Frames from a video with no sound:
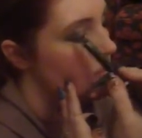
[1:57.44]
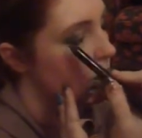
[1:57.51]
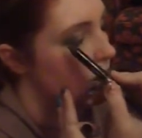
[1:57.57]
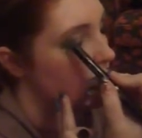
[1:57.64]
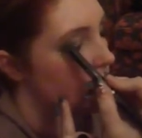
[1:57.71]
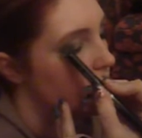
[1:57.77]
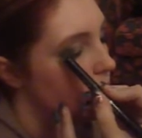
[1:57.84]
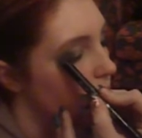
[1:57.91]

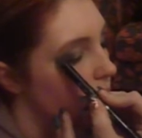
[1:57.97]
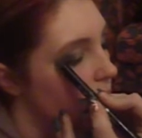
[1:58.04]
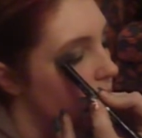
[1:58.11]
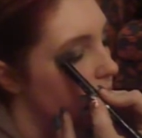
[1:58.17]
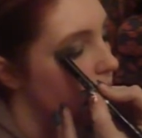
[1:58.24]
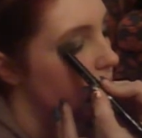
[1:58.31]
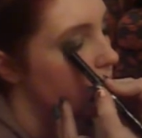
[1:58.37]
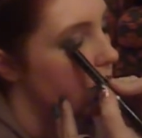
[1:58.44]
And I'm just going
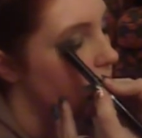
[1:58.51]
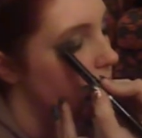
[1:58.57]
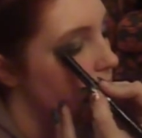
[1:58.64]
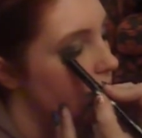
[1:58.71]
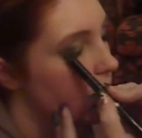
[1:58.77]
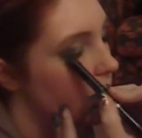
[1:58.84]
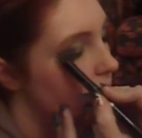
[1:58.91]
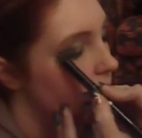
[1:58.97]
to also
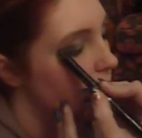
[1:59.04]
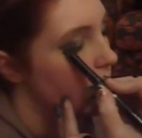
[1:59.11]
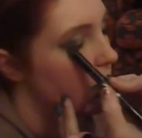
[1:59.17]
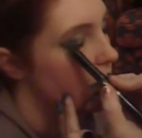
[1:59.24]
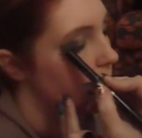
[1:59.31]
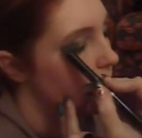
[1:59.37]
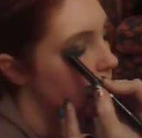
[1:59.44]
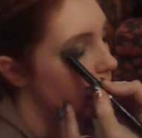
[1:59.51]
sort of create
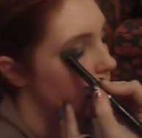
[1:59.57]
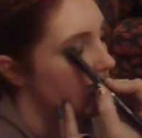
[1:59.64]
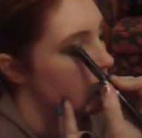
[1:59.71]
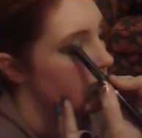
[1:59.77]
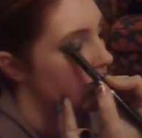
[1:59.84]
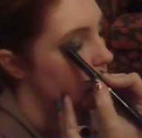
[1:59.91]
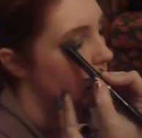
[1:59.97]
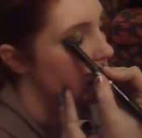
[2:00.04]
a bit of a
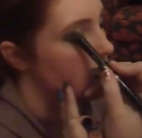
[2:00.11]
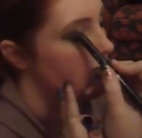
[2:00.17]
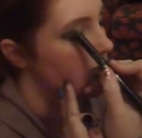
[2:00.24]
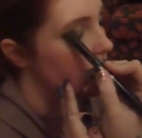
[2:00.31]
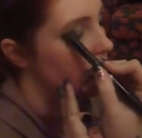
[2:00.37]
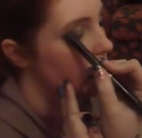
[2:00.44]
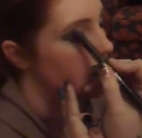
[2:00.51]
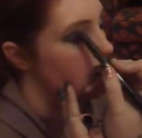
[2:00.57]

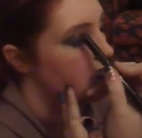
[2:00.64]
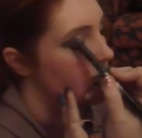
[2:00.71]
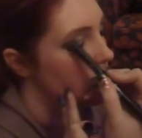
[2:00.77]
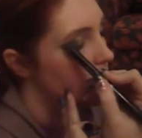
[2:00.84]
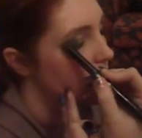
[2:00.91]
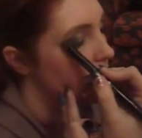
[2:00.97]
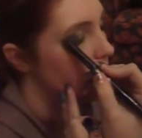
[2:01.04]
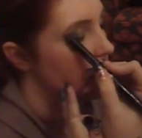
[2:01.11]

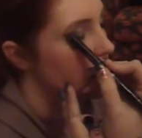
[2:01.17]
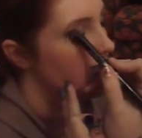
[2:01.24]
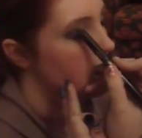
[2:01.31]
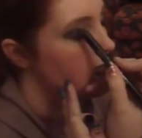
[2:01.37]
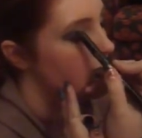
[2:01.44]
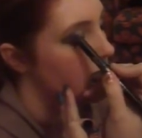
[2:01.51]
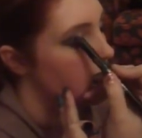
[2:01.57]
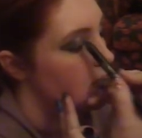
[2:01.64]
wing
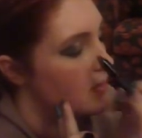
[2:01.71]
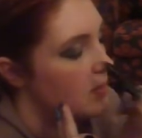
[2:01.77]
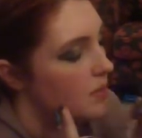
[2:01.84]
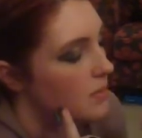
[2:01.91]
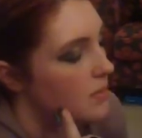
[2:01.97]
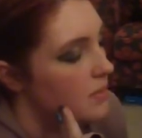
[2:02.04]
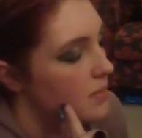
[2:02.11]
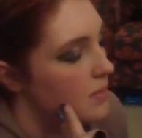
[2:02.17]

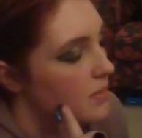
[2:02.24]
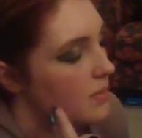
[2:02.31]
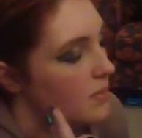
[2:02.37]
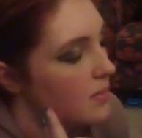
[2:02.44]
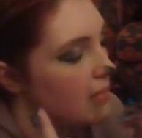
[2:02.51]
at the